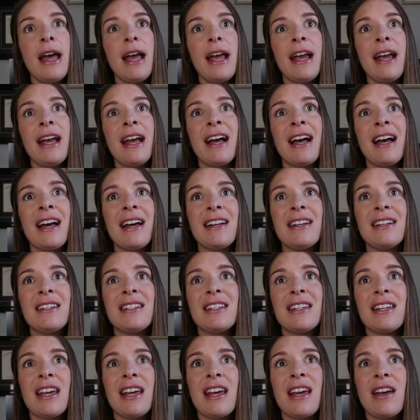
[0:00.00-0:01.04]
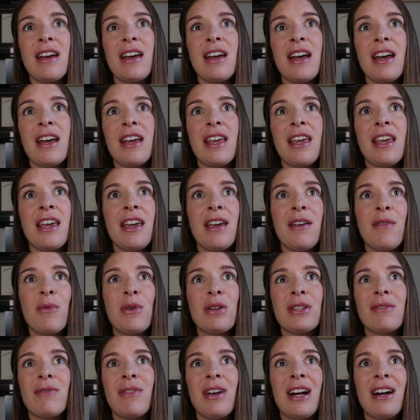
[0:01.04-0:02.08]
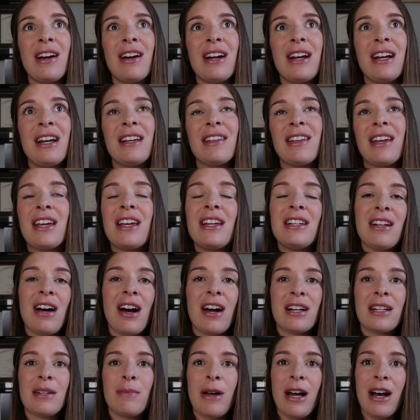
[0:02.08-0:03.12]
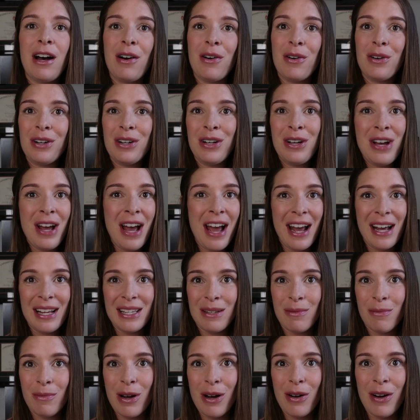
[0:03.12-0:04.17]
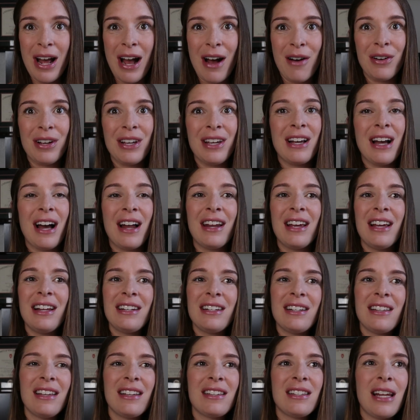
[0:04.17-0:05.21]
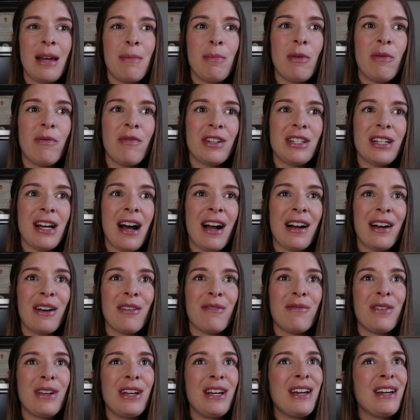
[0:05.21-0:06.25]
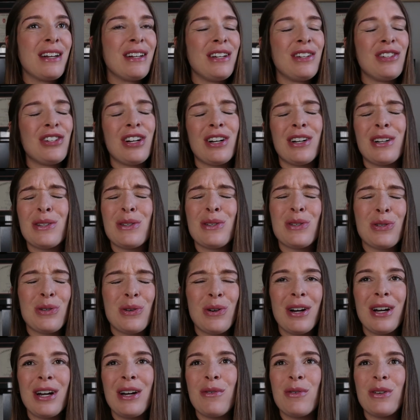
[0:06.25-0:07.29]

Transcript: and he was very, he talked about, I asked him about how he got into this type of photography, and he shared his story.